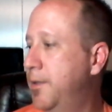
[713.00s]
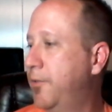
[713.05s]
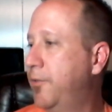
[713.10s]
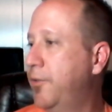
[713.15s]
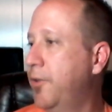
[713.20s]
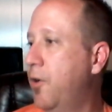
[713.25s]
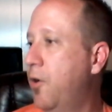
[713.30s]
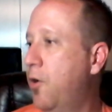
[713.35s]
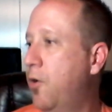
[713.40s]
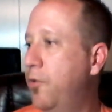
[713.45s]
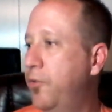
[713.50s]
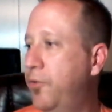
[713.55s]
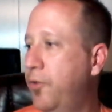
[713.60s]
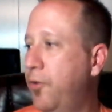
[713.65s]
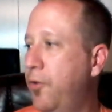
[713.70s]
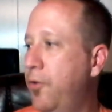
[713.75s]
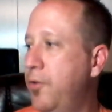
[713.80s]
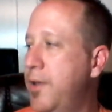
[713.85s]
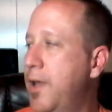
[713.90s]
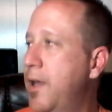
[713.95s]

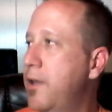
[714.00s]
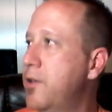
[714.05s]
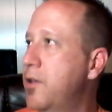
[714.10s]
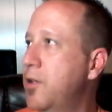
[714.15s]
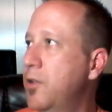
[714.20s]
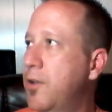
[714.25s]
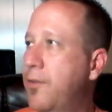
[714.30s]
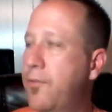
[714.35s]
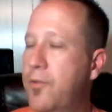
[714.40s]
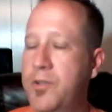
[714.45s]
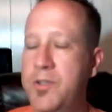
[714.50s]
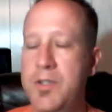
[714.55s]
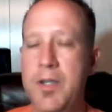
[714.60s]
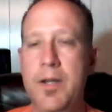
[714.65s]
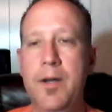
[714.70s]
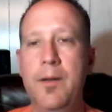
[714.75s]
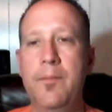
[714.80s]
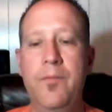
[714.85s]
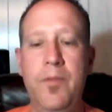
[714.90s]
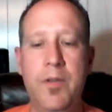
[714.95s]
So yeah, you can look for
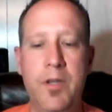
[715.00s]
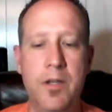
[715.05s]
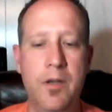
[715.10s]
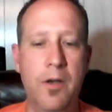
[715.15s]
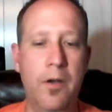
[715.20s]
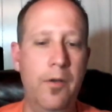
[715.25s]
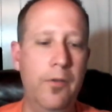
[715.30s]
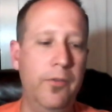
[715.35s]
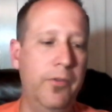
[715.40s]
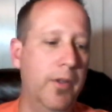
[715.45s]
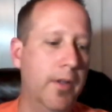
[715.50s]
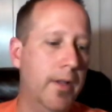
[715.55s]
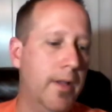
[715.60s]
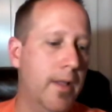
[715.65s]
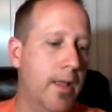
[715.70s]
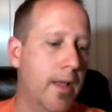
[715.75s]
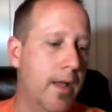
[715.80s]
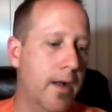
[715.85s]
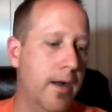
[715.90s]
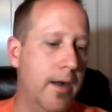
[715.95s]
setup videos.
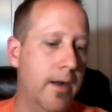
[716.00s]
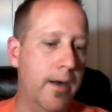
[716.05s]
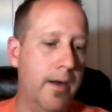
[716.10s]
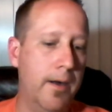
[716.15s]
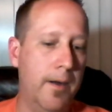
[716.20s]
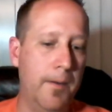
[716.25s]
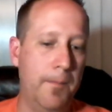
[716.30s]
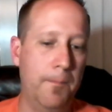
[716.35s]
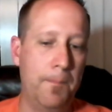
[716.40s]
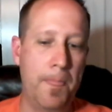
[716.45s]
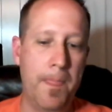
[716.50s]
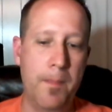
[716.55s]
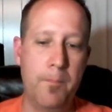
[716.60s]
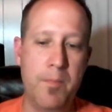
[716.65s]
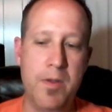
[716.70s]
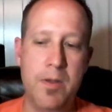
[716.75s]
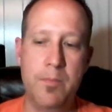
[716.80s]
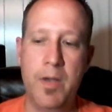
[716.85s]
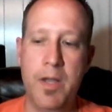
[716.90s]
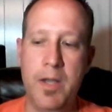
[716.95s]

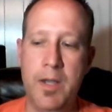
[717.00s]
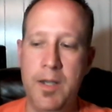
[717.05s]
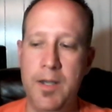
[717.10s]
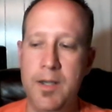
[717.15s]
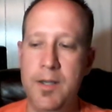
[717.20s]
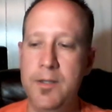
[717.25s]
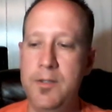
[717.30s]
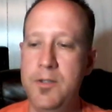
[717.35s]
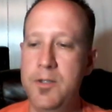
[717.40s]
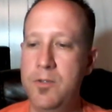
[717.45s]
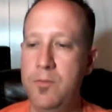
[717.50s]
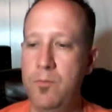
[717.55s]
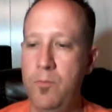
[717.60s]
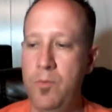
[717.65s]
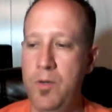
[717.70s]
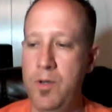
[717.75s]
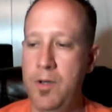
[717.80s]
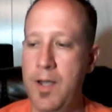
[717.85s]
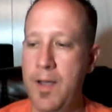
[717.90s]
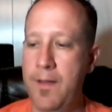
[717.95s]
Me and my kids,
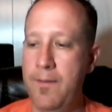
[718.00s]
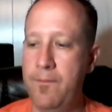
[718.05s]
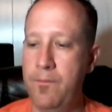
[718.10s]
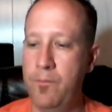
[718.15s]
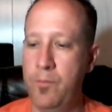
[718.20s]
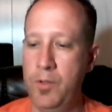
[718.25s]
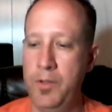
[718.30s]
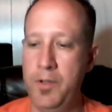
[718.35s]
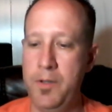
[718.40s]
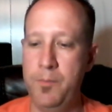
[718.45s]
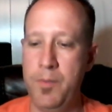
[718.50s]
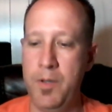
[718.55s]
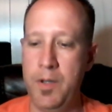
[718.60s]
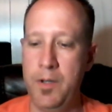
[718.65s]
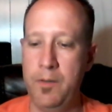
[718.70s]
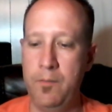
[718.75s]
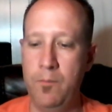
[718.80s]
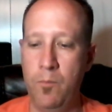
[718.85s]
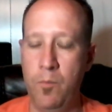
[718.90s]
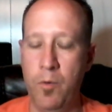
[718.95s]
we have really
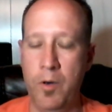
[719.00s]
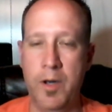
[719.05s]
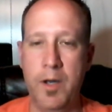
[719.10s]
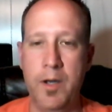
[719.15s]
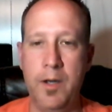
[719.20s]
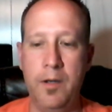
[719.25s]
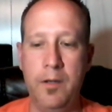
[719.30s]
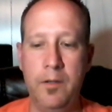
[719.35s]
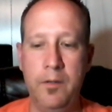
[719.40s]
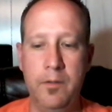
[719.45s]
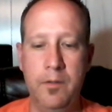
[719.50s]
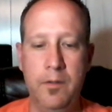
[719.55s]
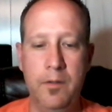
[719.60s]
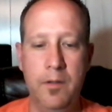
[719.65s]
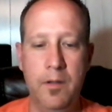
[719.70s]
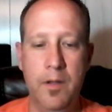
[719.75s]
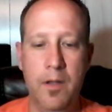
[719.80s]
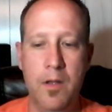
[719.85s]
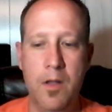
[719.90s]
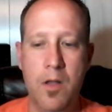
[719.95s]
been working
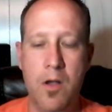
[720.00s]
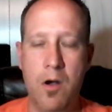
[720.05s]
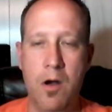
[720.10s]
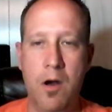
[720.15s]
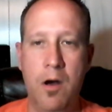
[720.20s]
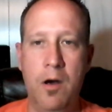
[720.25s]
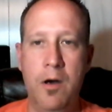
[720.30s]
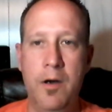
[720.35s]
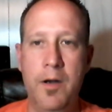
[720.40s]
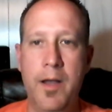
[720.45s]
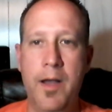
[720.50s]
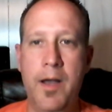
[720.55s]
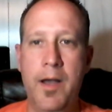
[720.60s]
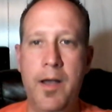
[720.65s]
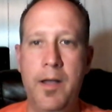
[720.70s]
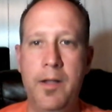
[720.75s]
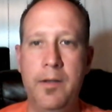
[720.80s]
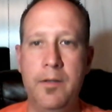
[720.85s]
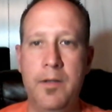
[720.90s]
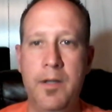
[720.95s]
hard
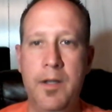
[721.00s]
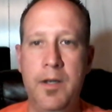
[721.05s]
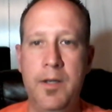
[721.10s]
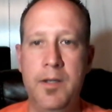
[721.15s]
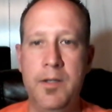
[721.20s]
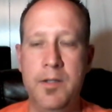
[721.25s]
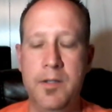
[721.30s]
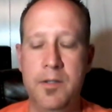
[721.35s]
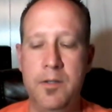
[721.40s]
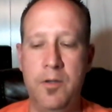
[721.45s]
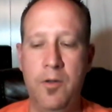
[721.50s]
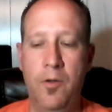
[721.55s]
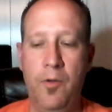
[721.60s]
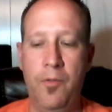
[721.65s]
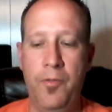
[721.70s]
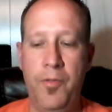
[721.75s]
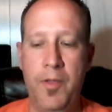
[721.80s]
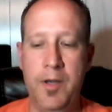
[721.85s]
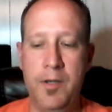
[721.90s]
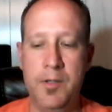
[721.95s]
on getting
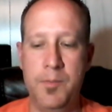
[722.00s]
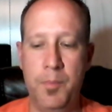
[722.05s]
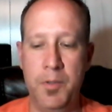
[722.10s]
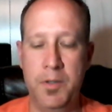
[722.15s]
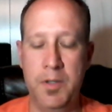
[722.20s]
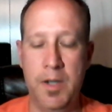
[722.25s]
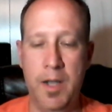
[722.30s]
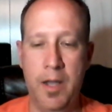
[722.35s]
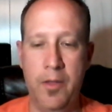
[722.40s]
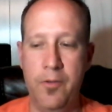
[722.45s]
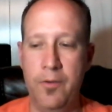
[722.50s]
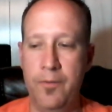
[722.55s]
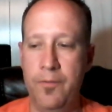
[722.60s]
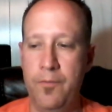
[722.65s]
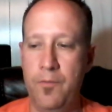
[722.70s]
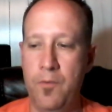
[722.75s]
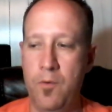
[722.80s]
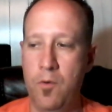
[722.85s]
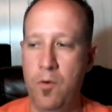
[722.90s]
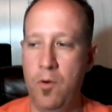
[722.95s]
things put together
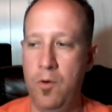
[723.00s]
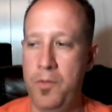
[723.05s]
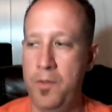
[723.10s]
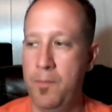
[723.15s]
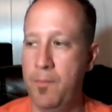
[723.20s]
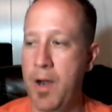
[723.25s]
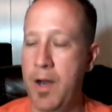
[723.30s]
for the